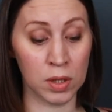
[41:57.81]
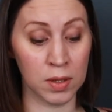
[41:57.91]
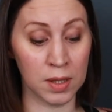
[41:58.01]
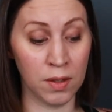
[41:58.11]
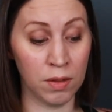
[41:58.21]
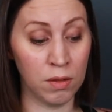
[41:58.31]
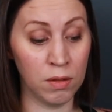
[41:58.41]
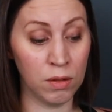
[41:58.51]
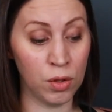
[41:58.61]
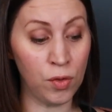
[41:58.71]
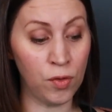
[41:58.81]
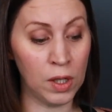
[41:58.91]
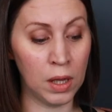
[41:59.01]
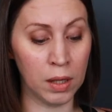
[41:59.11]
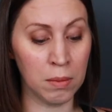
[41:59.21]
Because I do
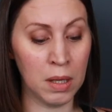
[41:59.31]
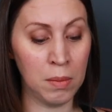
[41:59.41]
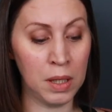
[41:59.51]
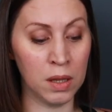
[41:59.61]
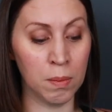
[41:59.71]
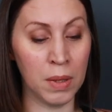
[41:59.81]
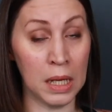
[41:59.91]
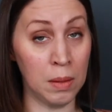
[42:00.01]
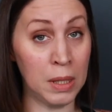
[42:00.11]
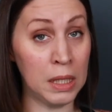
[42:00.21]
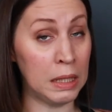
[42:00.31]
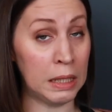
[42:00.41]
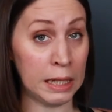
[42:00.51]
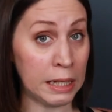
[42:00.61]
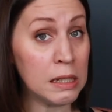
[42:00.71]
feel like maybe the baby
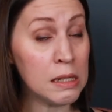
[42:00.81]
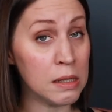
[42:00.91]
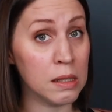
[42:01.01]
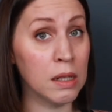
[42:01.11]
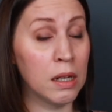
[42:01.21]
needs